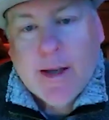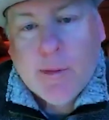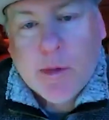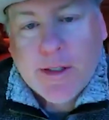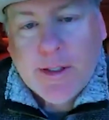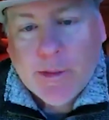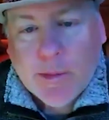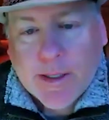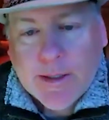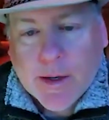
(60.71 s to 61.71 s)
God bless you.
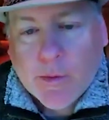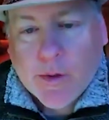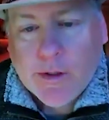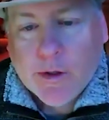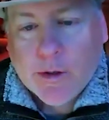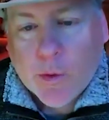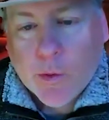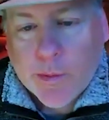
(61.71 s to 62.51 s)
But we certainly